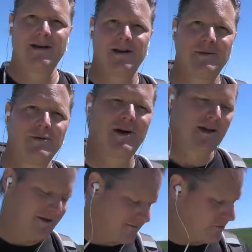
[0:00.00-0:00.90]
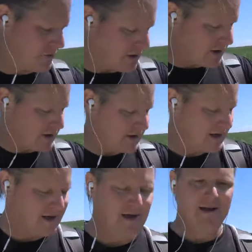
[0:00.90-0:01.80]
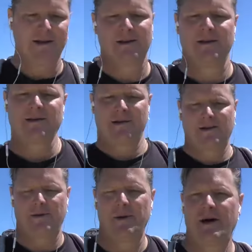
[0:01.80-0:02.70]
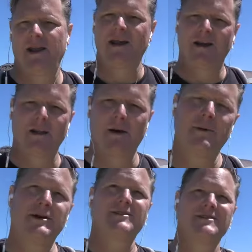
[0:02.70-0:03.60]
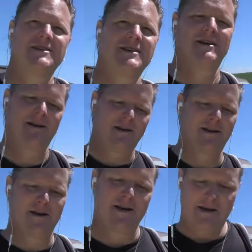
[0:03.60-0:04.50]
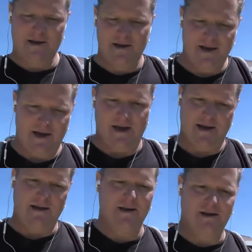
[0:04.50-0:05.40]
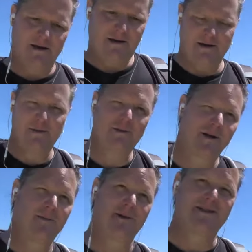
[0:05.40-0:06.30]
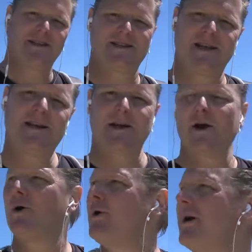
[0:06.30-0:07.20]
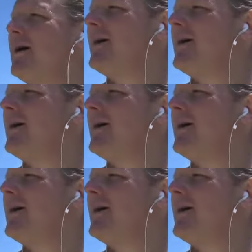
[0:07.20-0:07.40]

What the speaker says: I've been walking for about 8 kilometers and I probably got about 16 to go.